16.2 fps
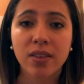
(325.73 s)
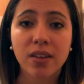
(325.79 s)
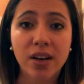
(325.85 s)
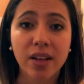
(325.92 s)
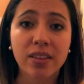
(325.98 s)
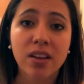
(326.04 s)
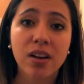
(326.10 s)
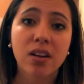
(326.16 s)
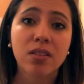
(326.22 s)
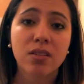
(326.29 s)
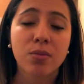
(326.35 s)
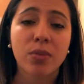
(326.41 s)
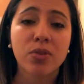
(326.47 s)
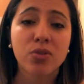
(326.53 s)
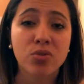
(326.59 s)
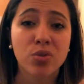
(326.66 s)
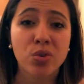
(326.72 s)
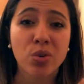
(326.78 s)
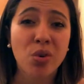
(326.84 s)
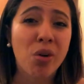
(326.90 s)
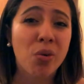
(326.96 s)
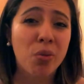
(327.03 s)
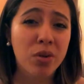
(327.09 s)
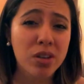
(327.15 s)
then at the end of the semester,
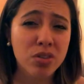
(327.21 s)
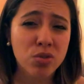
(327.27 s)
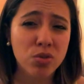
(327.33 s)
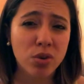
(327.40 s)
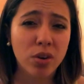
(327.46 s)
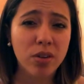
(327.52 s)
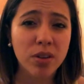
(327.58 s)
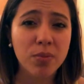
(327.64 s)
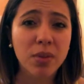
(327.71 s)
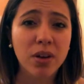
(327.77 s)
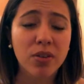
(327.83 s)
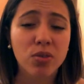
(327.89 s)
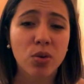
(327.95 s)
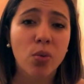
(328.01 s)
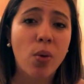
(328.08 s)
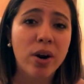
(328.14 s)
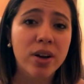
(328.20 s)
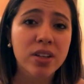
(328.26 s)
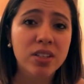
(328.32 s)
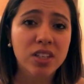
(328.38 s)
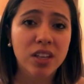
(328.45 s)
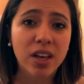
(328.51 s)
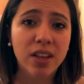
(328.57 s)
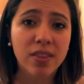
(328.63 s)
you are really struggling because you're wanting
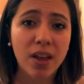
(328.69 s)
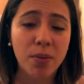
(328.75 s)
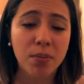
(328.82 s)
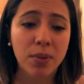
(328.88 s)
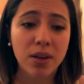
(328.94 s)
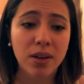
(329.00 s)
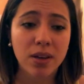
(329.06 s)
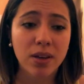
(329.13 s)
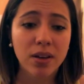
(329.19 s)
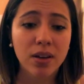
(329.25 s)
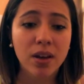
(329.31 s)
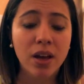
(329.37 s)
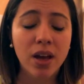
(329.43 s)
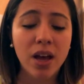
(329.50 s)
to get that B.